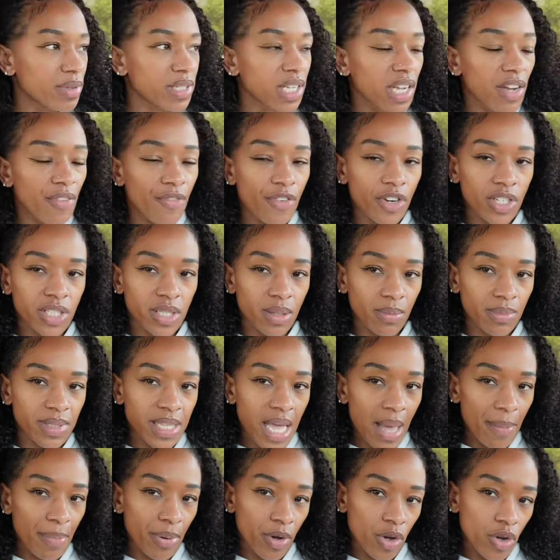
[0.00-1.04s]
I was looking for some
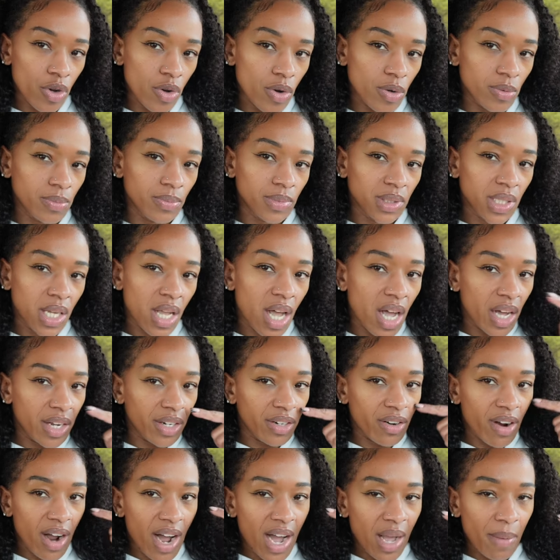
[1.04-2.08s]
topical
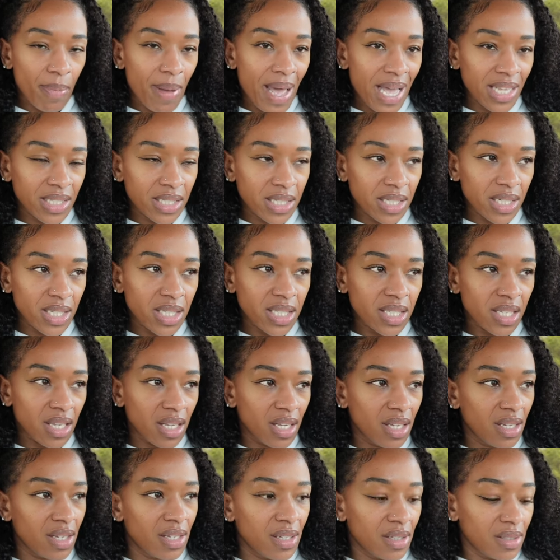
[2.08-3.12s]
under eye patches.
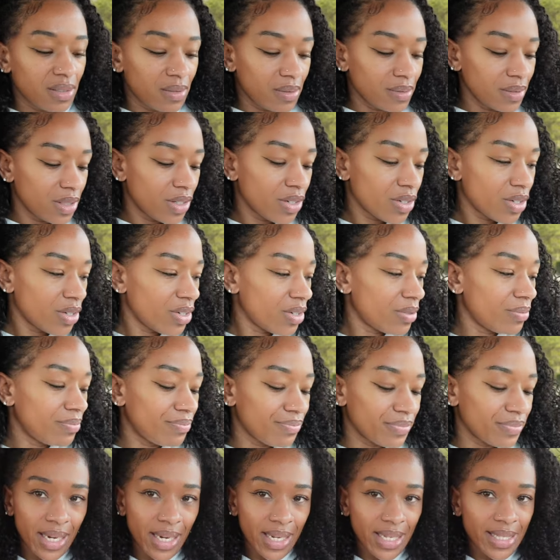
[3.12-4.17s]
Girl,
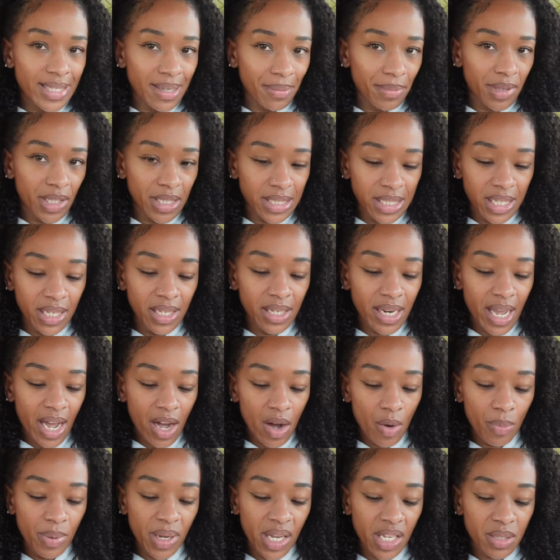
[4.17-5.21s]
need something to eat
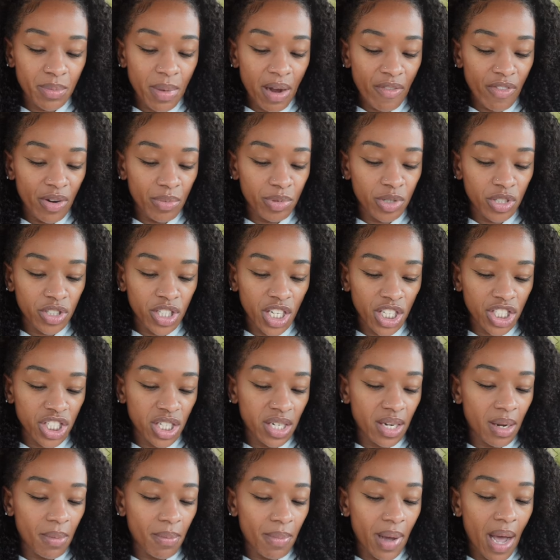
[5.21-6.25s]
now because my ribs are touching.
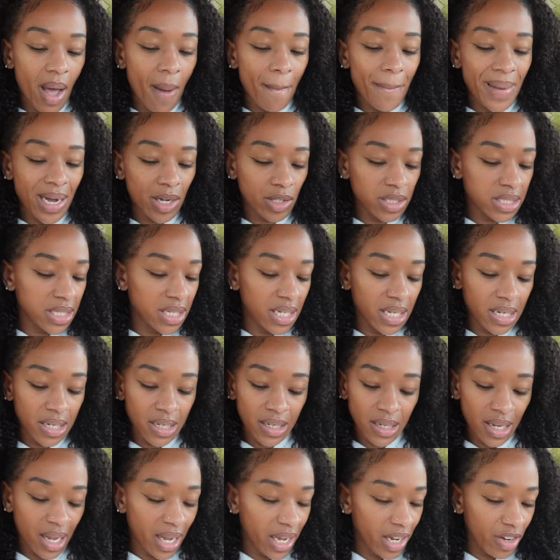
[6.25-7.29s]
I'm about to get
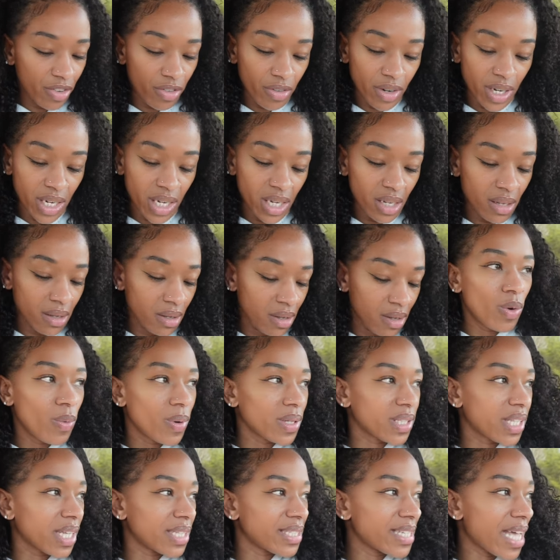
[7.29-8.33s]
hangry. I don't
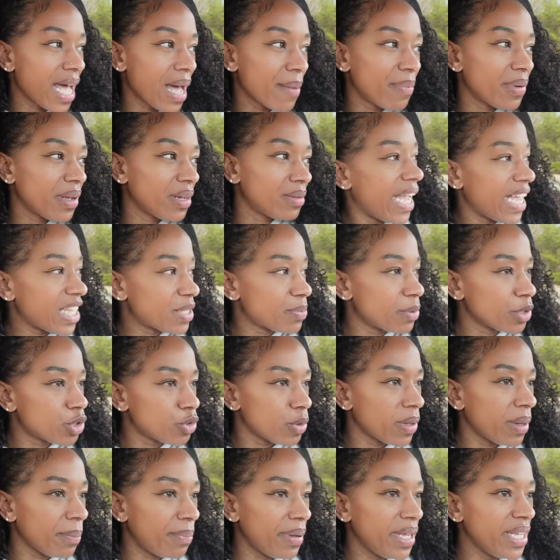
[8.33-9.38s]
want that to happen. It's
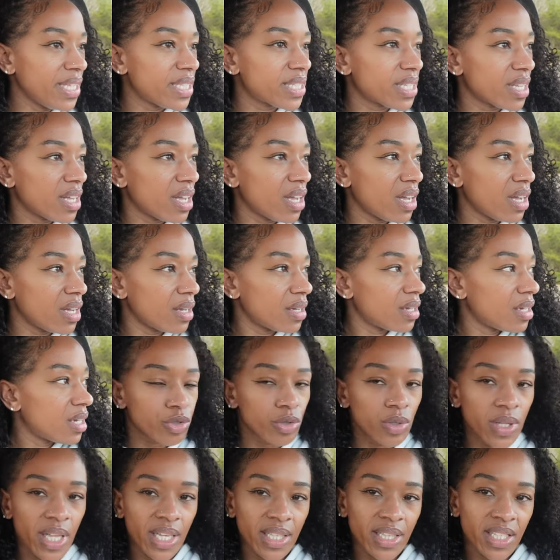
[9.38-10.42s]
between pizza,
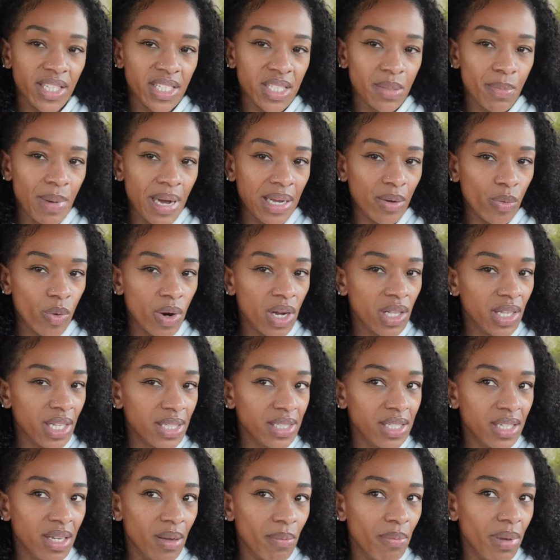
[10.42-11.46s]
so like the spot where I like
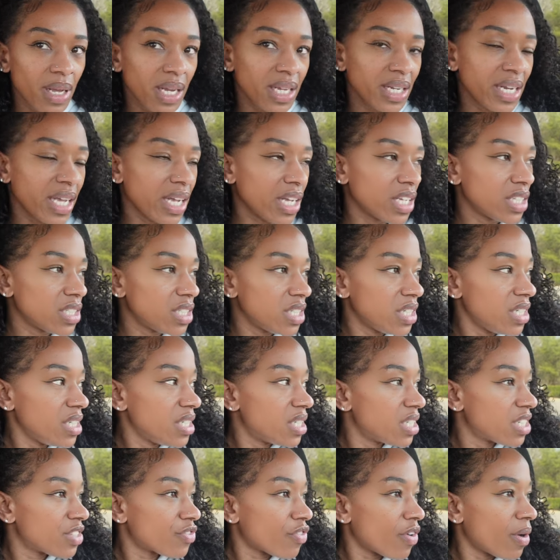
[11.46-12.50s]
to get bacon, egg, and
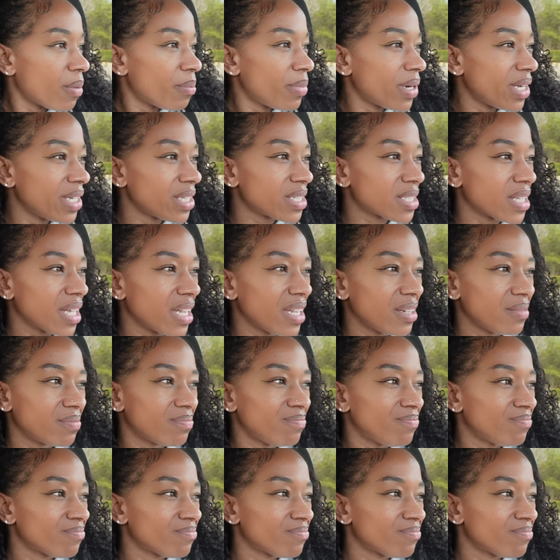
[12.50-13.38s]
cheeses from, but it's like